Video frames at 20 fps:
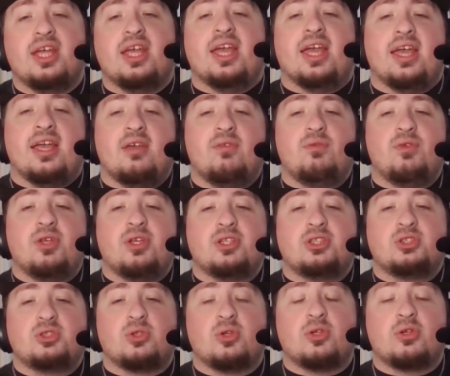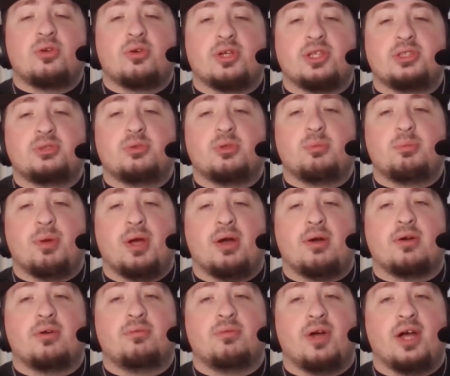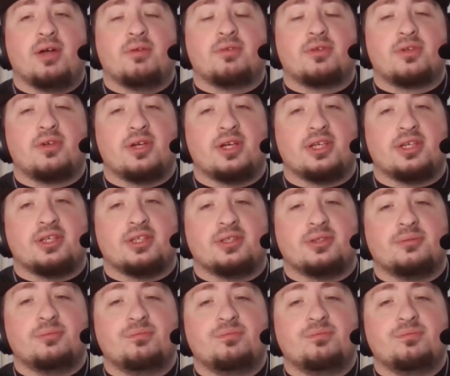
if you control a creature with power 5 or greater.